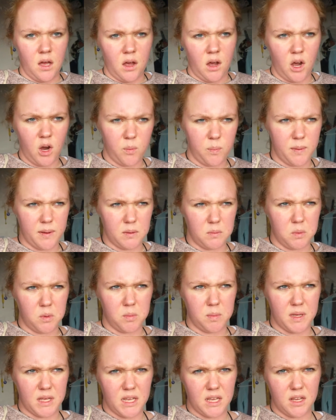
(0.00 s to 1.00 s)
Hope it will
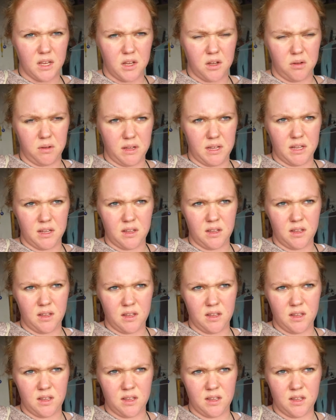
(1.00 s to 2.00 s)
be going
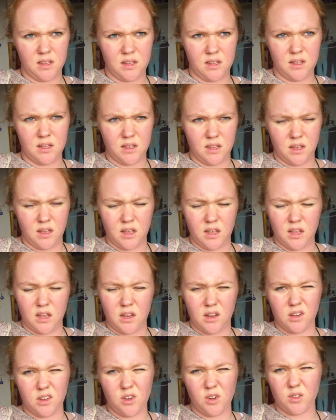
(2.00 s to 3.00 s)

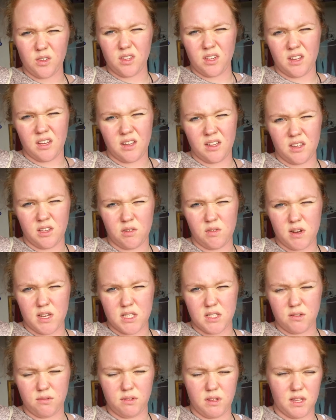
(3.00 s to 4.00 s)
good the
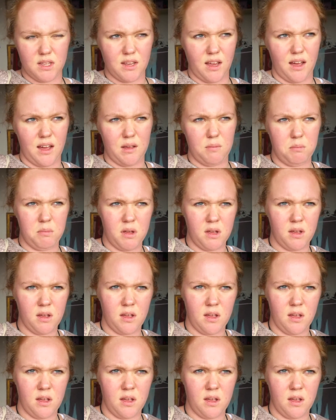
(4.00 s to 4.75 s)
rest of the time.